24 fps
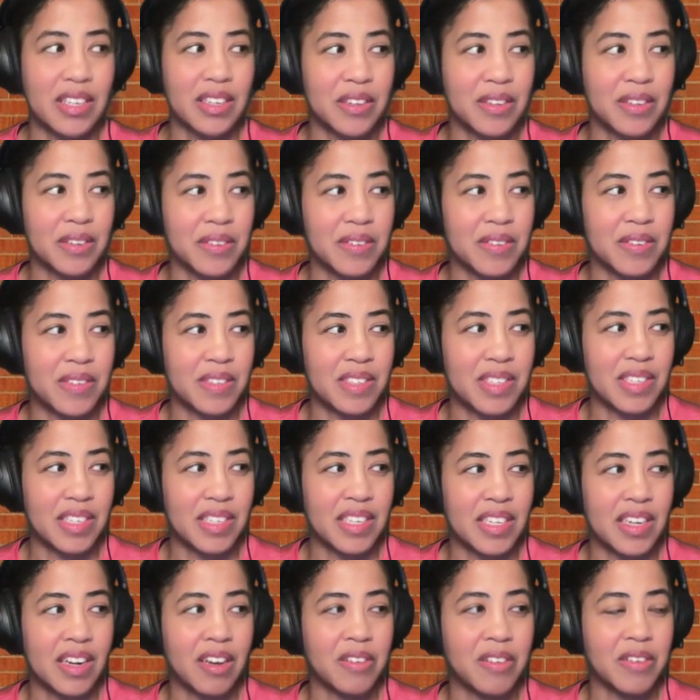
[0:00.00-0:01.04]
also
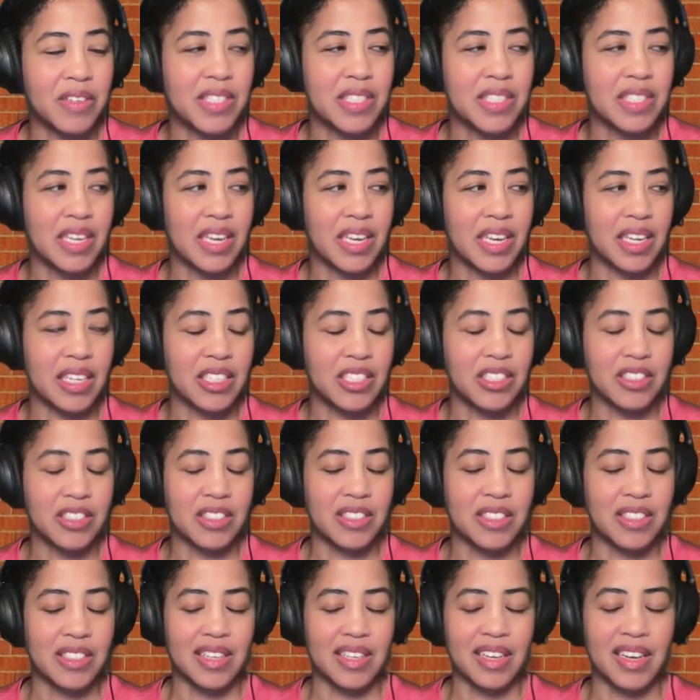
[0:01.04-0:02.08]
it always
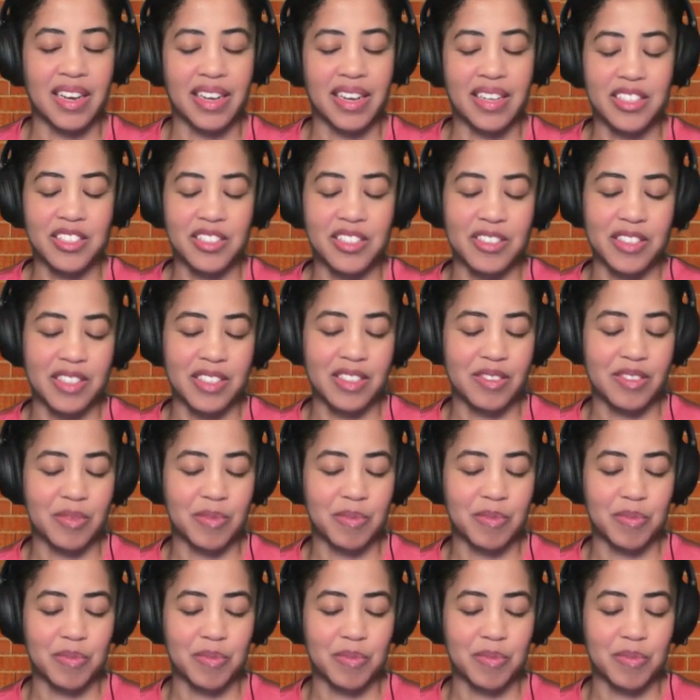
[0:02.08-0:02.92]
extra